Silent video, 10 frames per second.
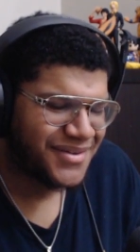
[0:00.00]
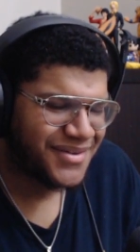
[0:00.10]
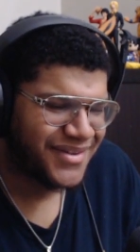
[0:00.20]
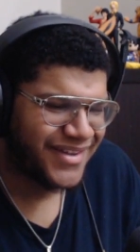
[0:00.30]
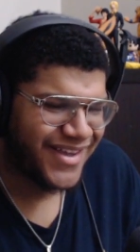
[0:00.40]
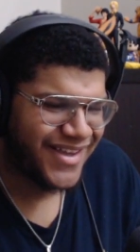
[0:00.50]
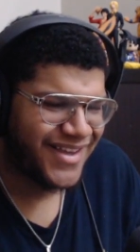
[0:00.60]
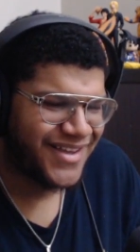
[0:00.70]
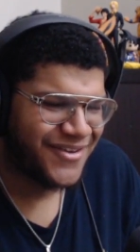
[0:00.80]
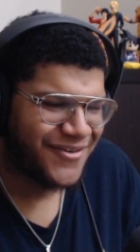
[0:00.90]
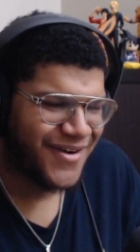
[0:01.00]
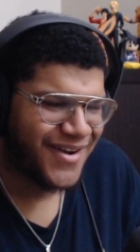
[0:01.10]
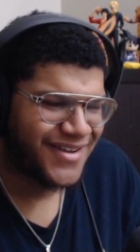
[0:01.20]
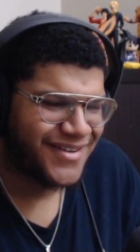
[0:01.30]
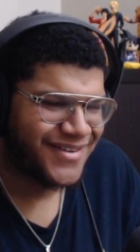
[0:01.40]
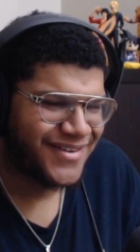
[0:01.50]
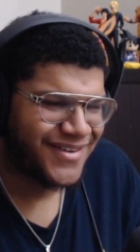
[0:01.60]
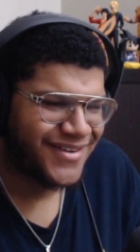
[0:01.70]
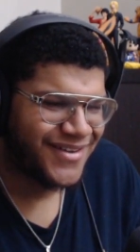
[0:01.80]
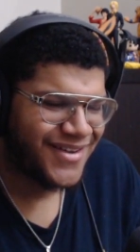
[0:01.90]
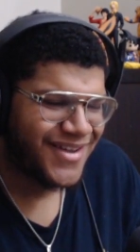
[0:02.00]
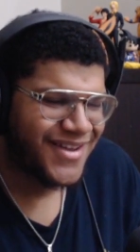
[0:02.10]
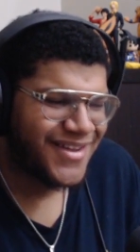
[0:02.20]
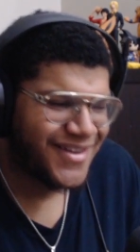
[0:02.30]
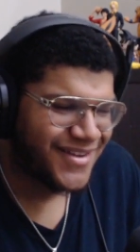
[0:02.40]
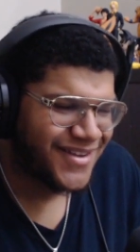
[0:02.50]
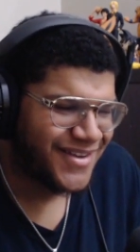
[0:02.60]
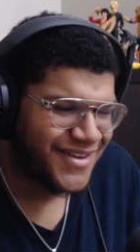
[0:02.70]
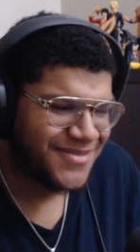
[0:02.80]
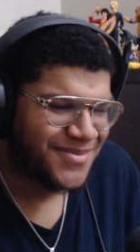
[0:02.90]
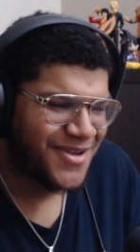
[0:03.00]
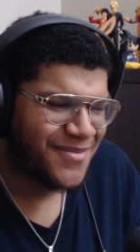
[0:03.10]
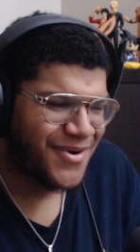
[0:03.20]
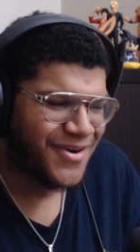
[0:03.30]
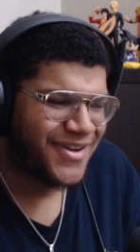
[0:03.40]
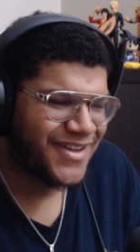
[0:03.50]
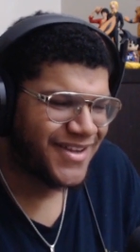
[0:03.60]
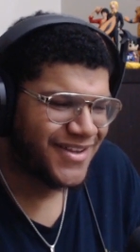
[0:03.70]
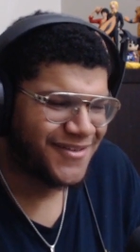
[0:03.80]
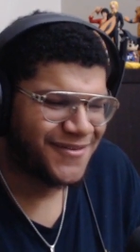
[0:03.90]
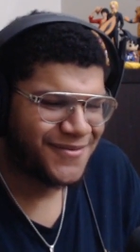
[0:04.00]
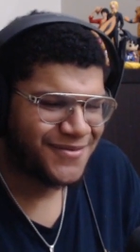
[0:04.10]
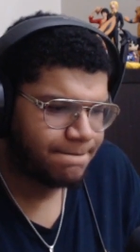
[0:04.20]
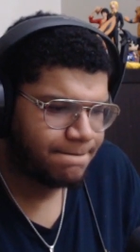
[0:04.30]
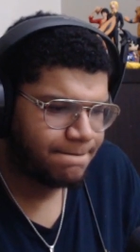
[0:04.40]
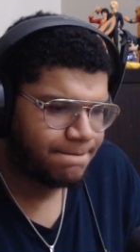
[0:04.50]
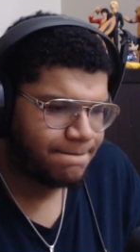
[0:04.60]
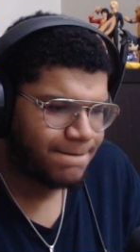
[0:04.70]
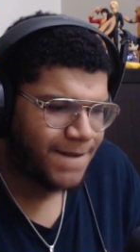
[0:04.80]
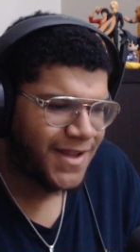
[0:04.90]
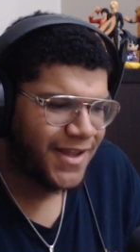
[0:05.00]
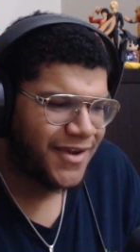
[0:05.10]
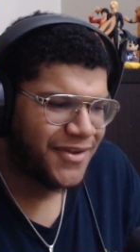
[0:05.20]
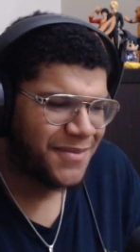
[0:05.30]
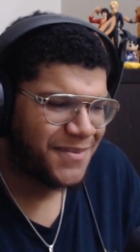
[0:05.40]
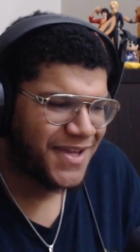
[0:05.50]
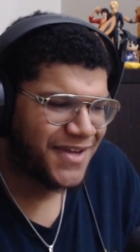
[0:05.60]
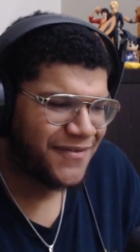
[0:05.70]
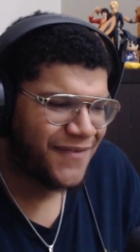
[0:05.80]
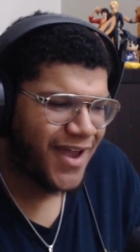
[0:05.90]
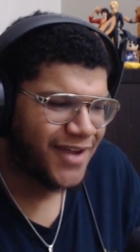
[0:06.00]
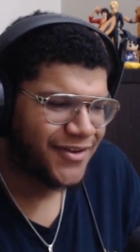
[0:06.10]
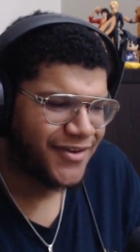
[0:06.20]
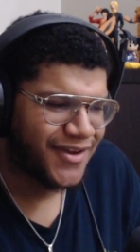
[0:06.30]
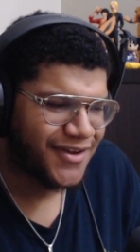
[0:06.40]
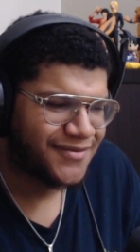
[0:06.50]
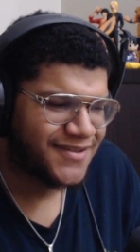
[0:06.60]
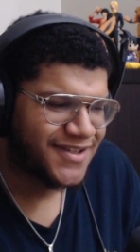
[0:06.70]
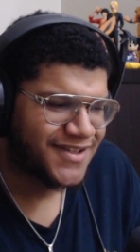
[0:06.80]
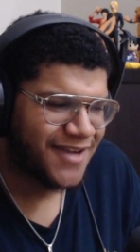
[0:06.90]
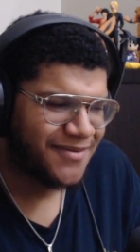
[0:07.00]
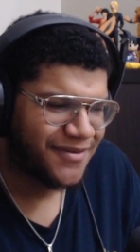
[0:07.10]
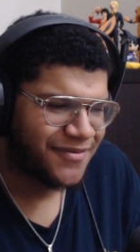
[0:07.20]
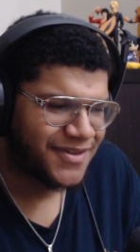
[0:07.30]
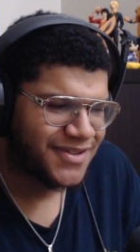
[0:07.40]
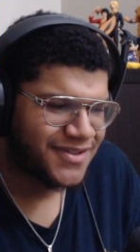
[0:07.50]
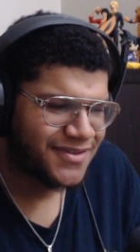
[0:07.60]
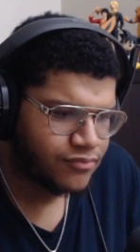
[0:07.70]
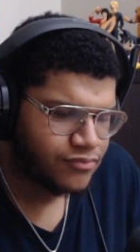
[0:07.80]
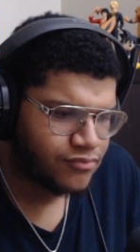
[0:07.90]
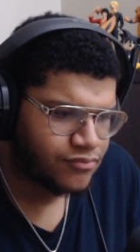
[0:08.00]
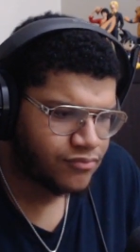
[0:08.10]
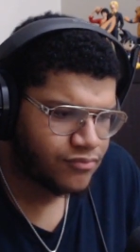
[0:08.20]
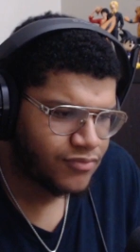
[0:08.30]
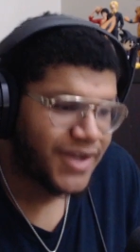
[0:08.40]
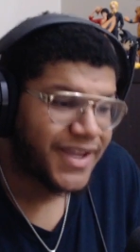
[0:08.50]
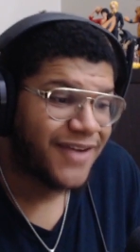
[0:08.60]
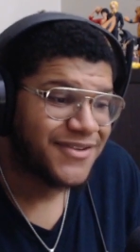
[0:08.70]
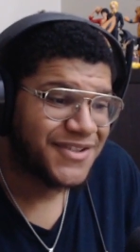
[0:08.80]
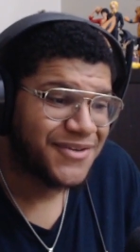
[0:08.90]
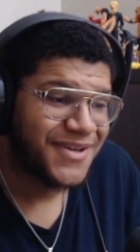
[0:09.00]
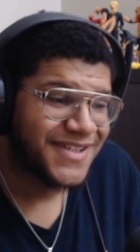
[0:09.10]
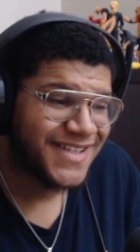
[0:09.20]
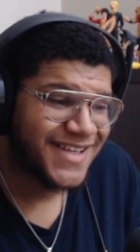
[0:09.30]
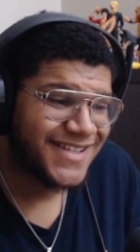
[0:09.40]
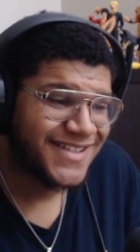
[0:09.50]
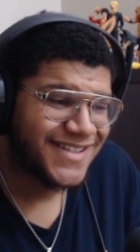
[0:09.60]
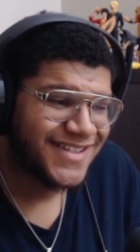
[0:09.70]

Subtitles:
Yeah, you're right. It does play a part in it, yeah. I like how that played a factor, though. The time difference. Accounts do exist.